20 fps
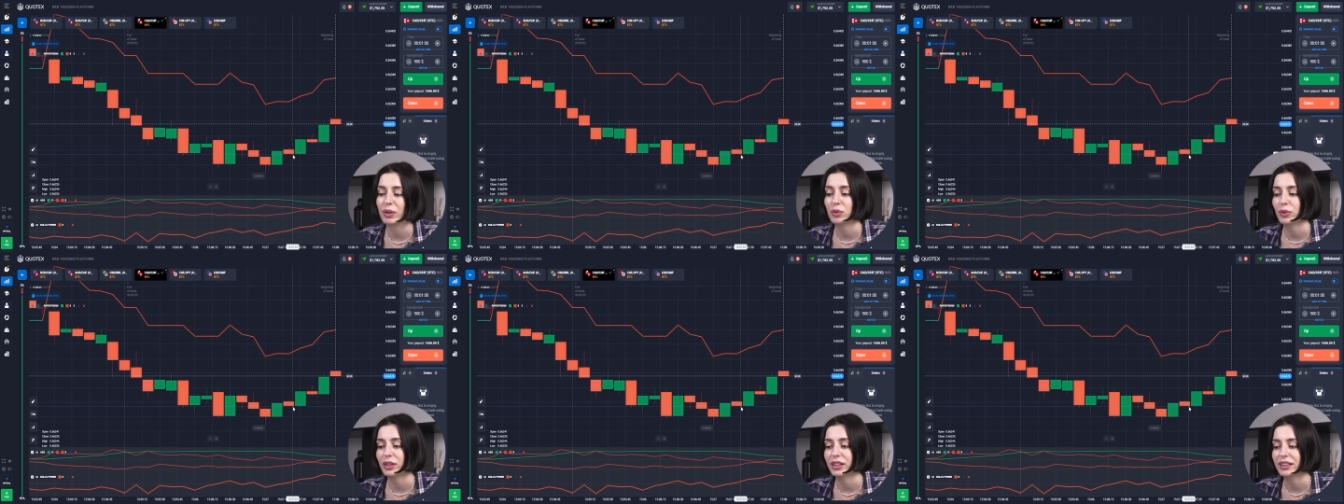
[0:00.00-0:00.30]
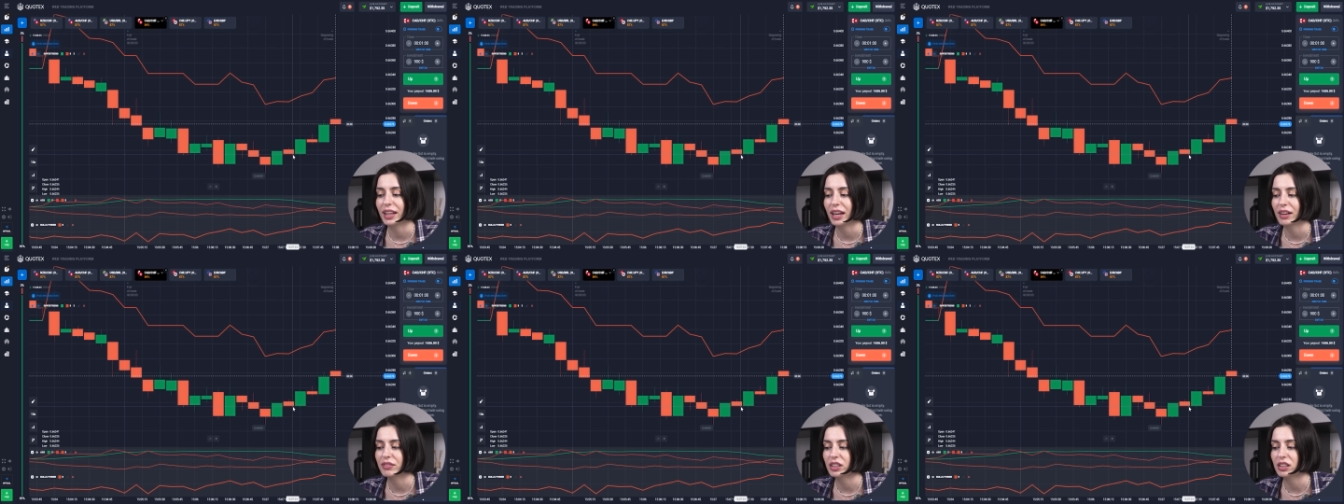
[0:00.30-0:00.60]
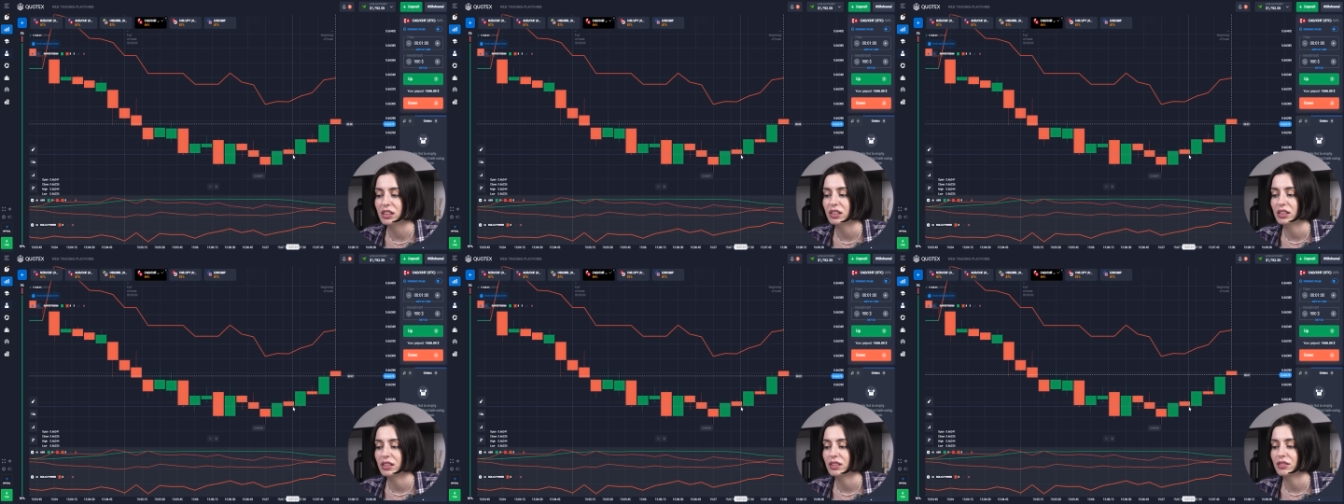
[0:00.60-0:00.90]
but we
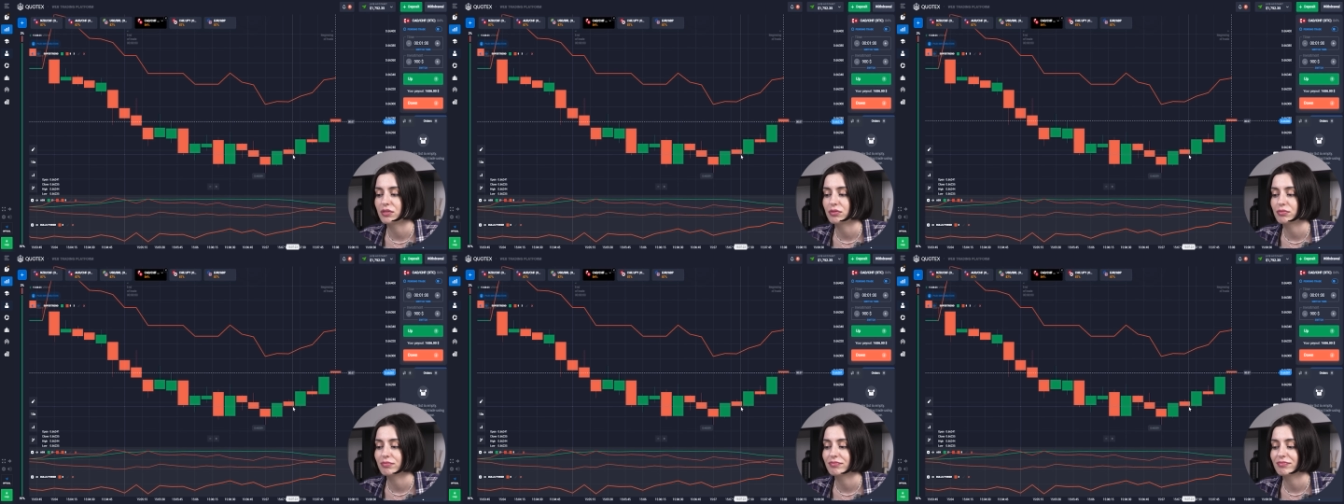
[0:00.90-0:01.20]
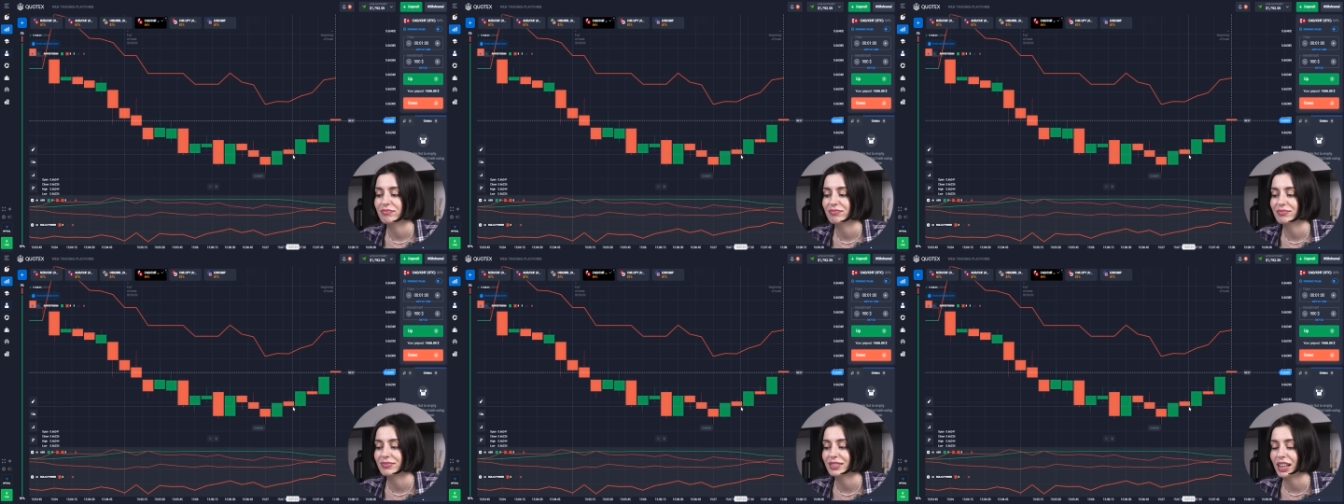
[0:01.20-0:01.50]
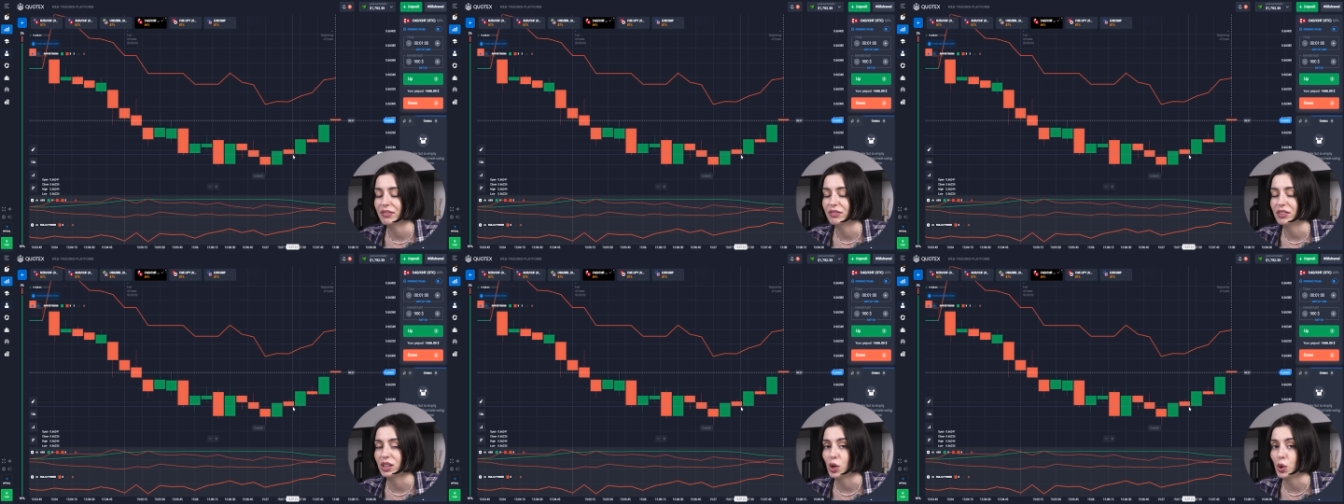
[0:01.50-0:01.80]
never,
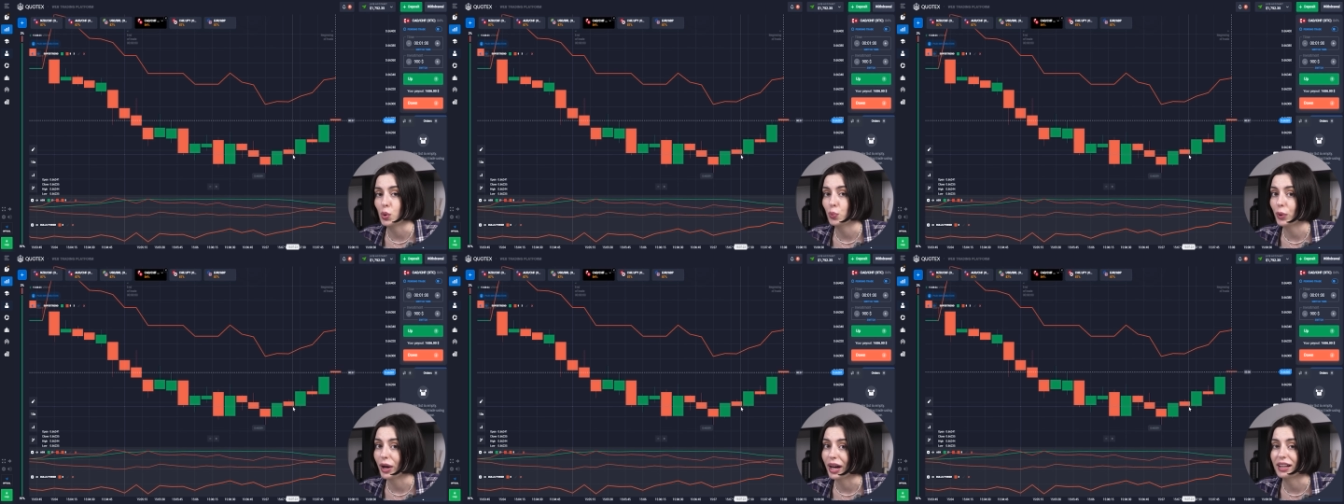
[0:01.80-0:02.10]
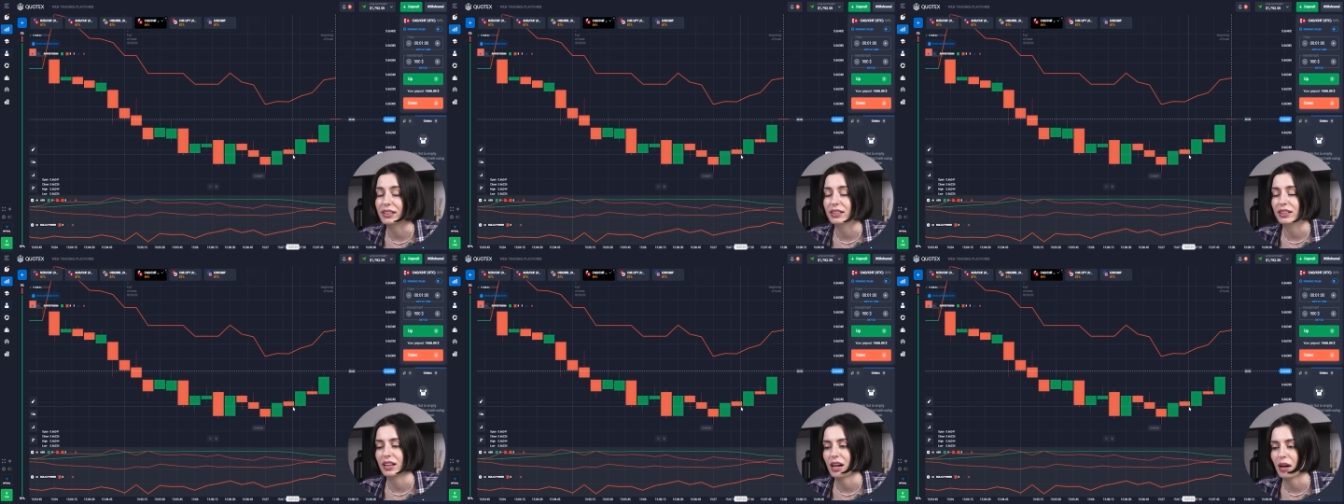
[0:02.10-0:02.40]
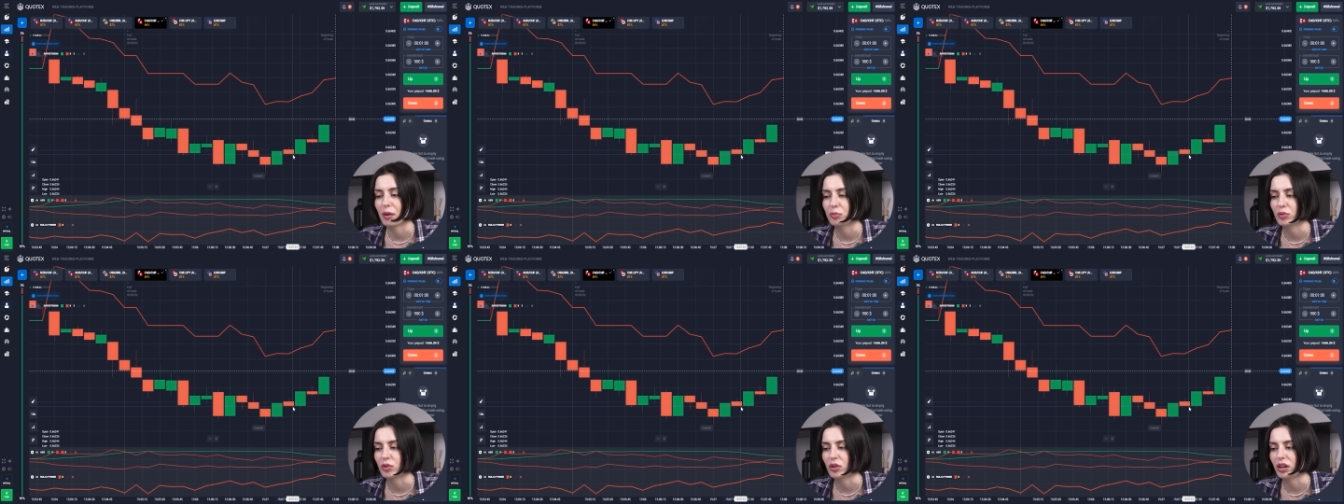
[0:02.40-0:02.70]
never went
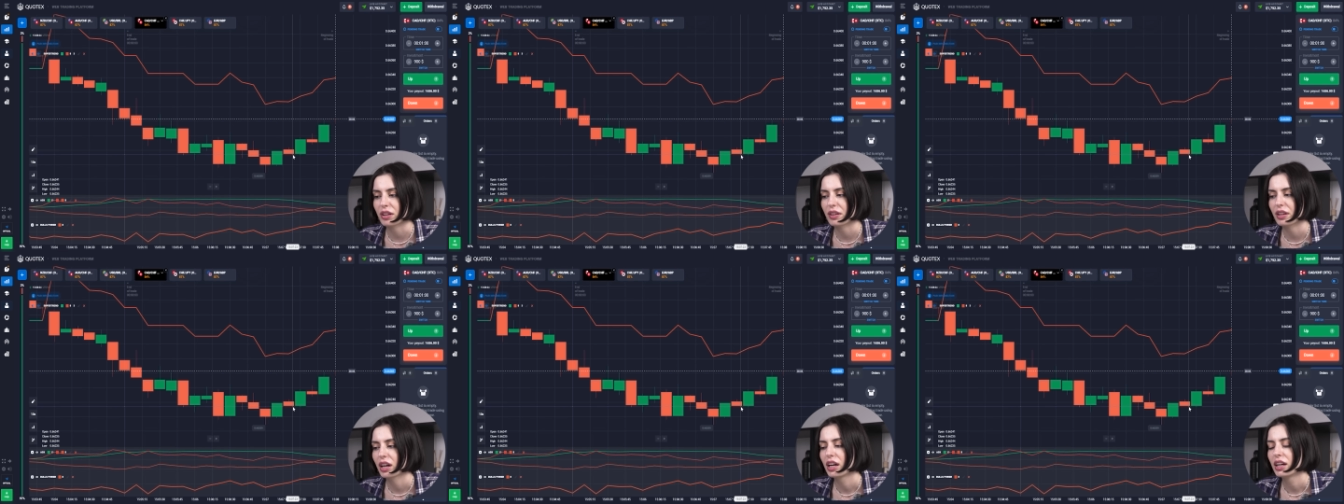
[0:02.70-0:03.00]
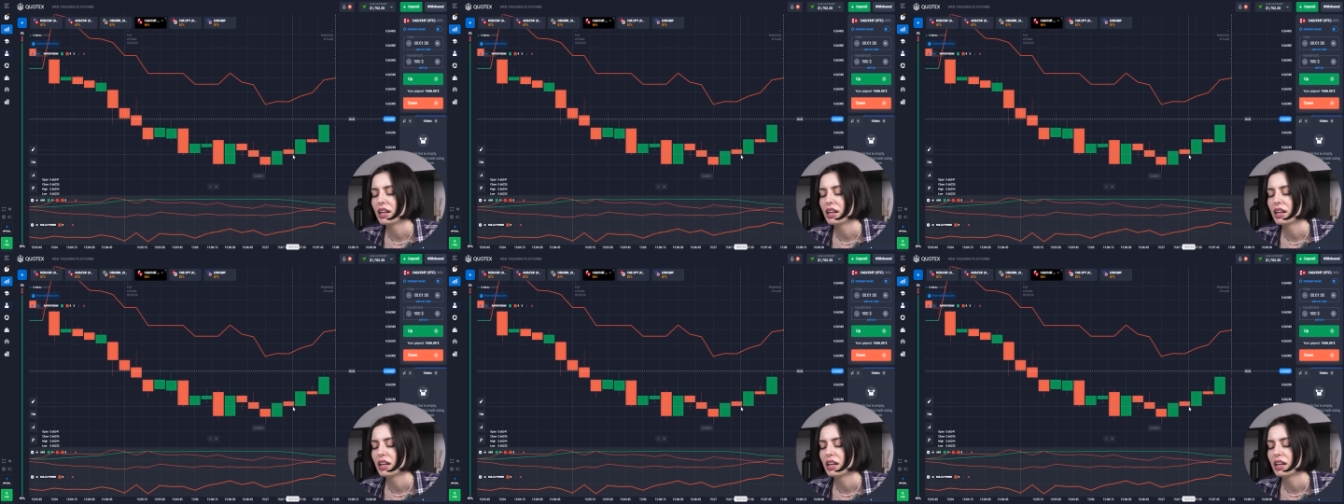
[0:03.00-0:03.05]
upward.